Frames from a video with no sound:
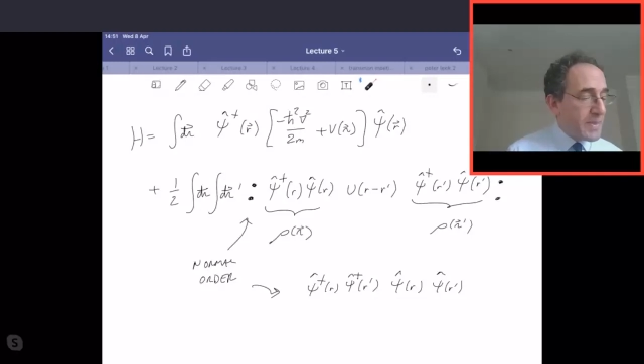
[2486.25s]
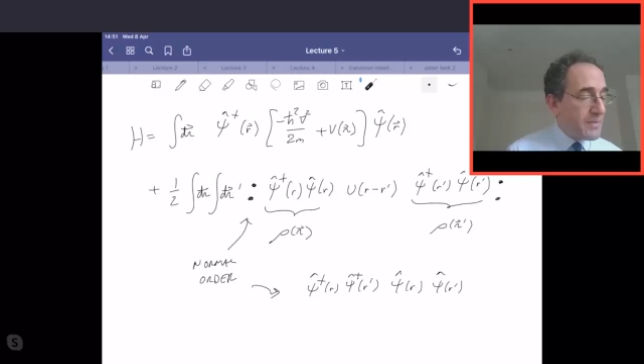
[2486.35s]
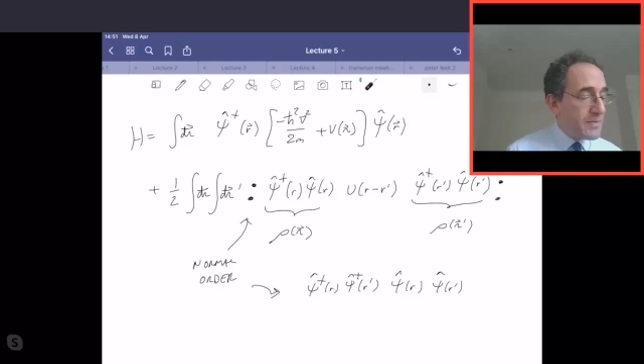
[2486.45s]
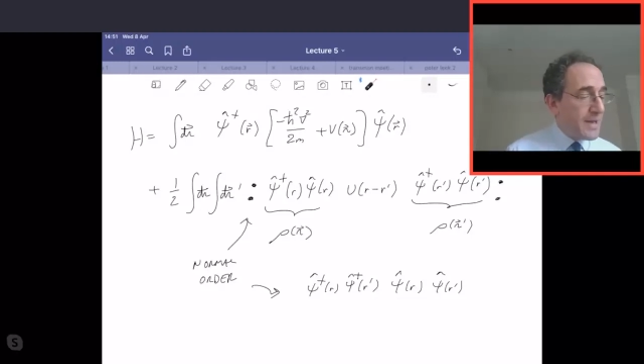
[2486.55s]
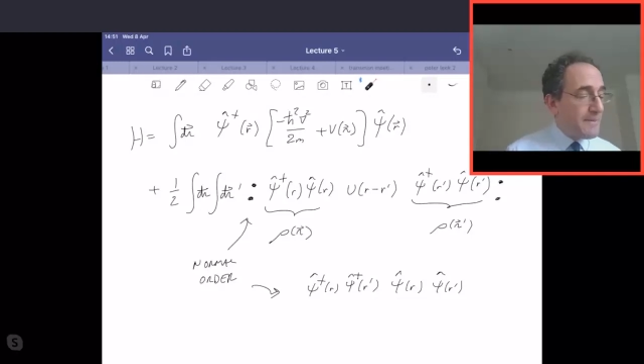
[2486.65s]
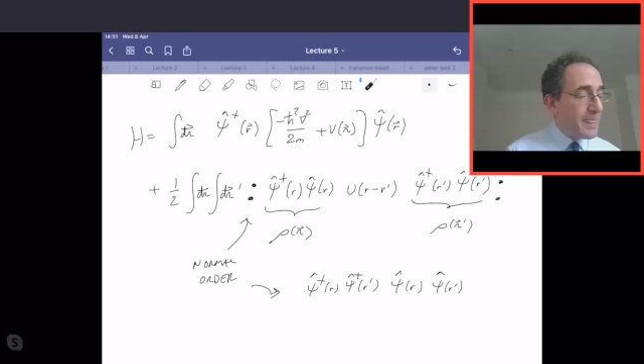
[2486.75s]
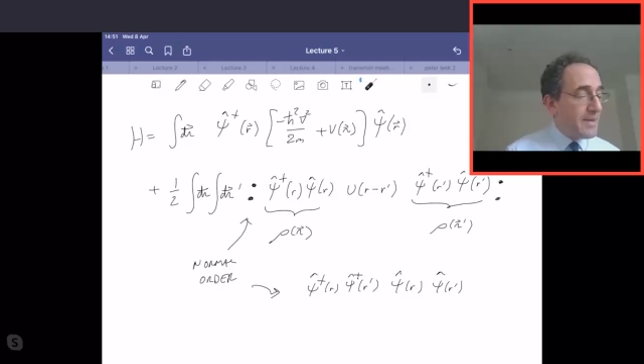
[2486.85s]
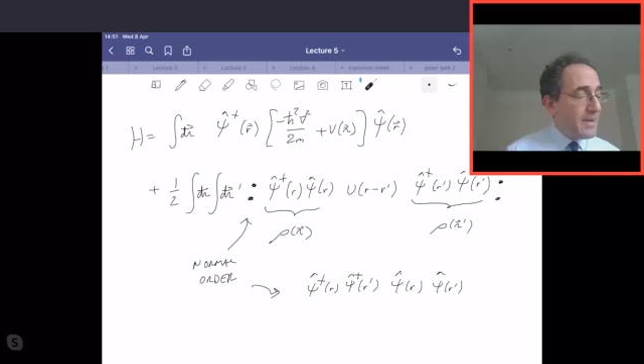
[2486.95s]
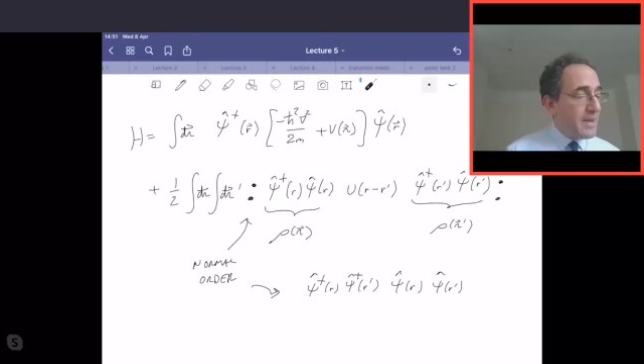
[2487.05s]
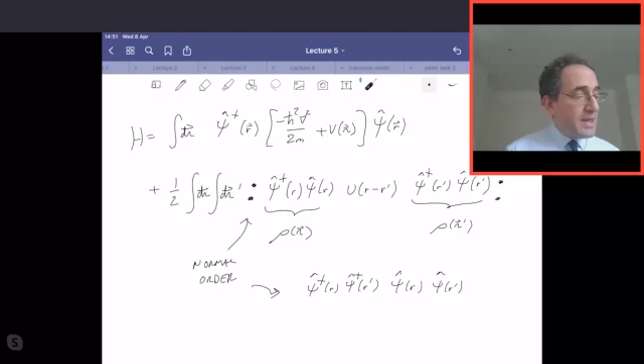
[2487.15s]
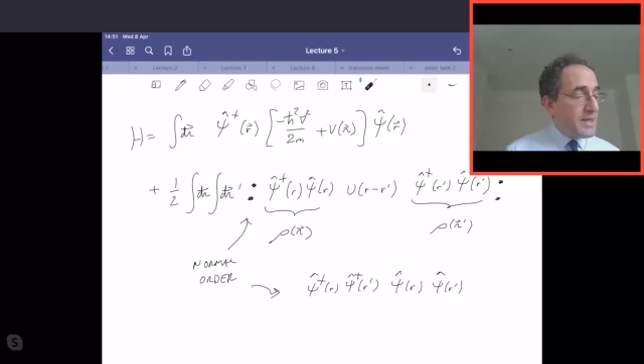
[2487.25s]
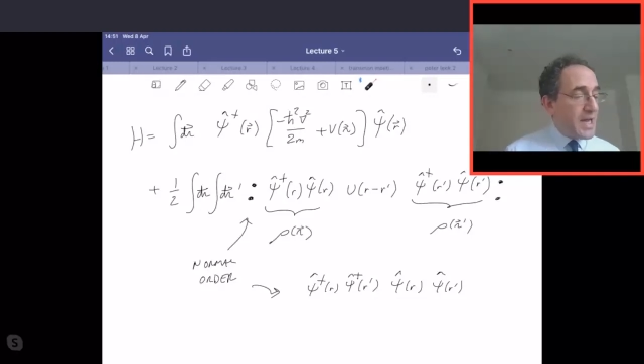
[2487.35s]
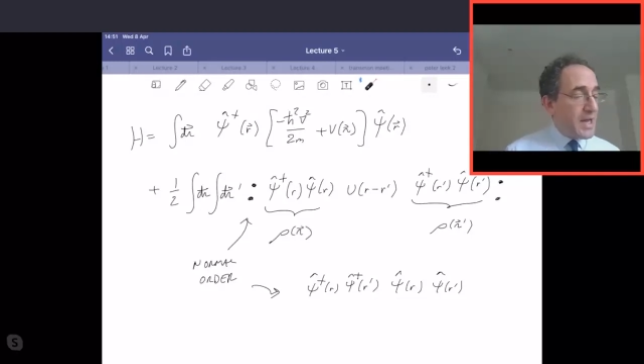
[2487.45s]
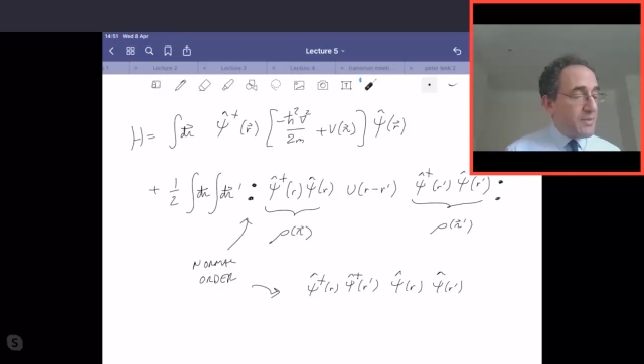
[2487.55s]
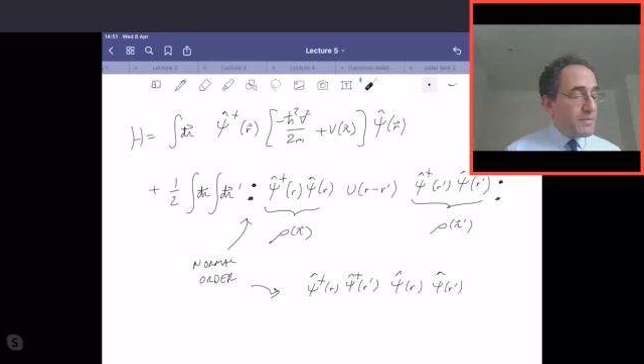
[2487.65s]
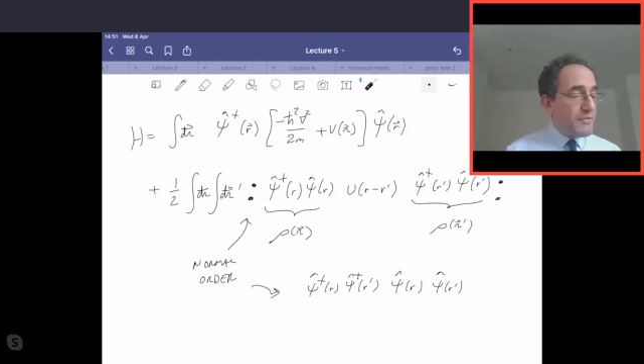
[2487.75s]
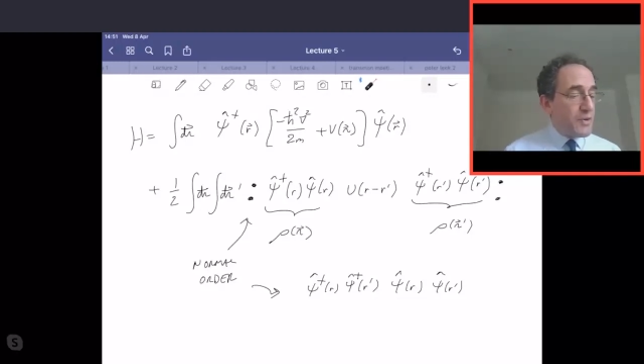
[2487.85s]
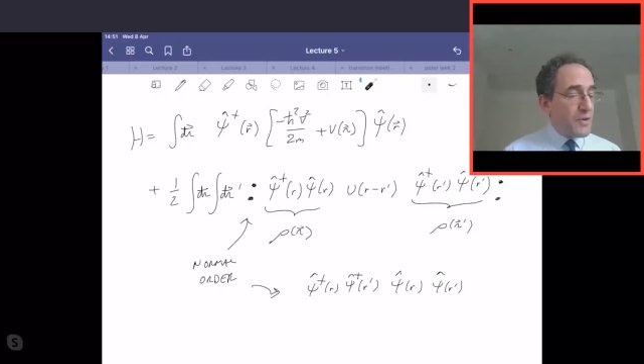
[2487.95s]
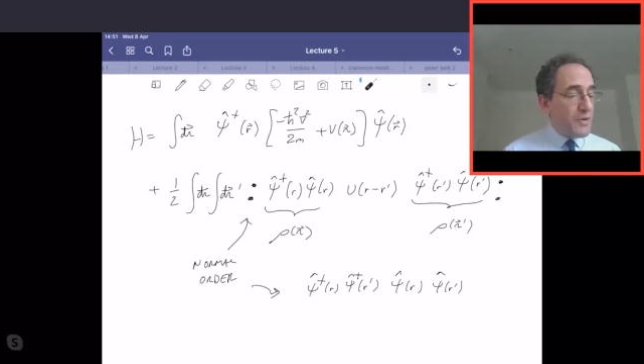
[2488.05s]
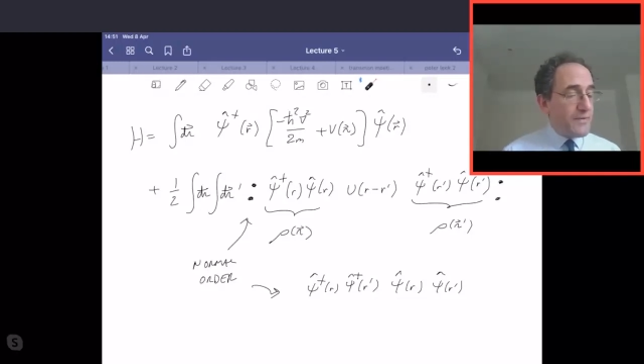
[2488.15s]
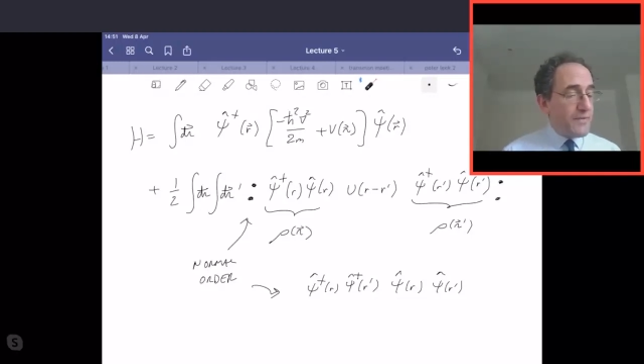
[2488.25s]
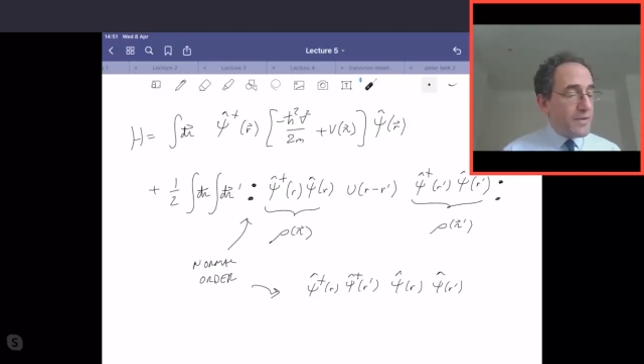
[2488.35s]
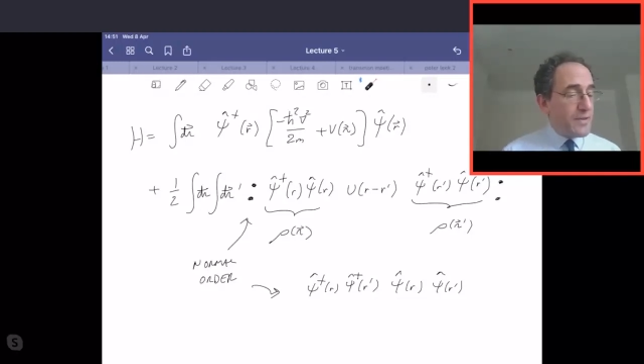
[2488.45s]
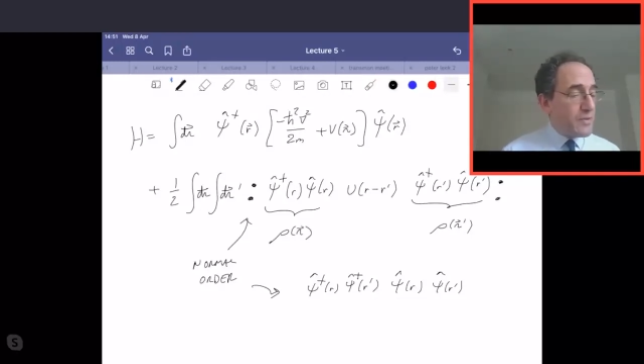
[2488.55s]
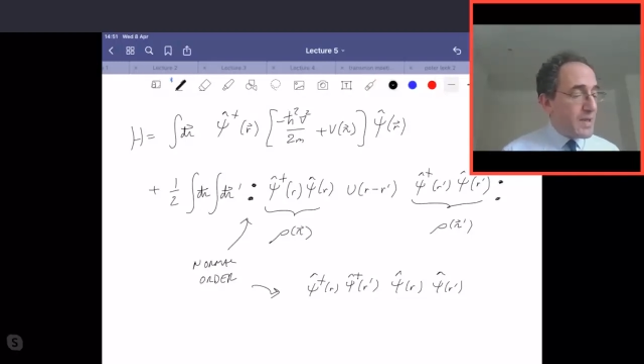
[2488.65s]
Okay. Now, before going further,